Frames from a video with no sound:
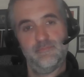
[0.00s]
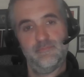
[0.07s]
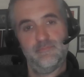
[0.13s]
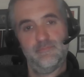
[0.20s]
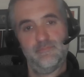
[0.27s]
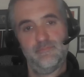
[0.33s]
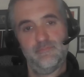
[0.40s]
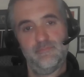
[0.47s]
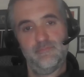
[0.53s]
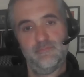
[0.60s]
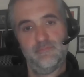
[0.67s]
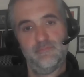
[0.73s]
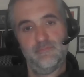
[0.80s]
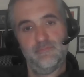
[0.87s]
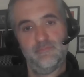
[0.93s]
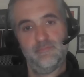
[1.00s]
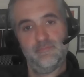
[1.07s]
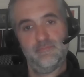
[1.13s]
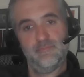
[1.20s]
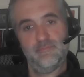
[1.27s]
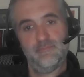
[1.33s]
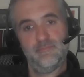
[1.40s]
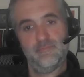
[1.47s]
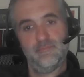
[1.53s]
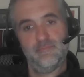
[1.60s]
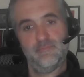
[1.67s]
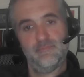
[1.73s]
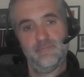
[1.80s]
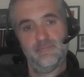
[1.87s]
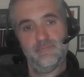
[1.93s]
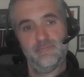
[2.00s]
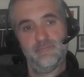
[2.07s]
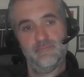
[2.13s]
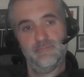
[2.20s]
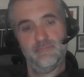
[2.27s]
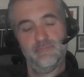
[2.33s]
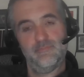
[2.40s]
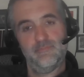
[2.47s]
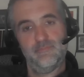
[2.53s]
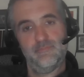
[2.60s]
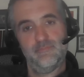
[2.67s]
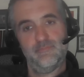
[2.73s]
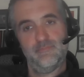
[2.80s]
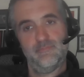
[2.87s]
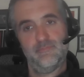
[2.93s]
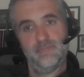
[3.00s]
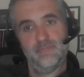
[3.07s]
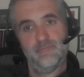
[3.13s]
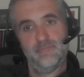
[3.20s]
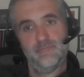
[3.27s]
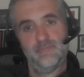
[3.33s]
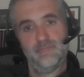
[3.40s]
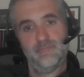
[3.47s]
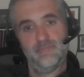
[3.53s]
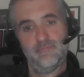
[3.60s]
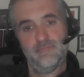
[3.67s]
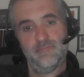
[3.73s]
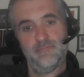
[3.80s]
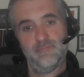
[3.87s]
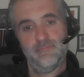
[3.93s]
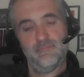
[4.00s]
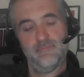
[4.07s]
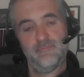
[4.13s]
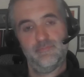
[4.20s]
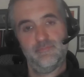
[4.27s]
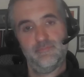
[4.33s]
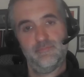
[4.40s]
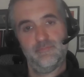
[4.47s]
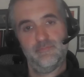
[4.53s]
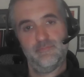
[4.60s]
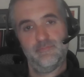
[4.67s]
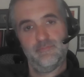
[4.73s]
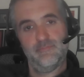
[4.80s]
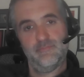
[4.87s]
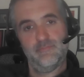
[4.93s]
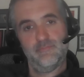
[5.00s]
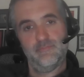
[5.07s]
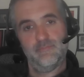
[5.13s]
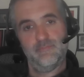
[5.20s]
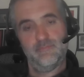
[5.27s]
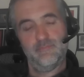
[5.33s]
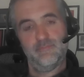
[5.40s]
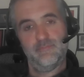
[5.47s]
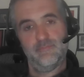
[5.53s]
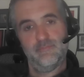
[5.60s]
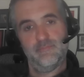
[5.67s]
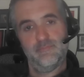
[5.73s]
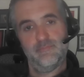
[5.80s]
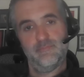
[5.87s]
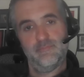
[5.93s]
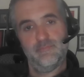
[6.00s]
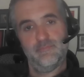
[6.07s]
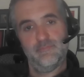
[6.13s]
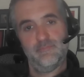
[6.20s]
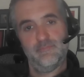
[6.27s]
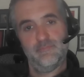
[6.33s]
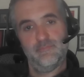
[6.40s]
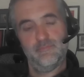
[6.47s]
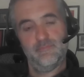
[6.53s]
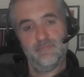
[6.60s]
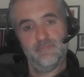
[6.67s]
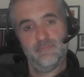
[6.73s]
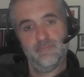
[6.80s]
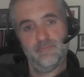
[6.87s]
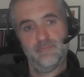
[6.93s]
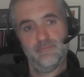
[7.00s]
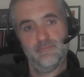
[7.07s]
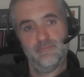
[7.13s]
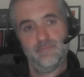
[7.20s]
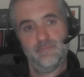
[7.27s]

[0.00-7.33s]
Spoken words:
No words are spoken by the person on screen.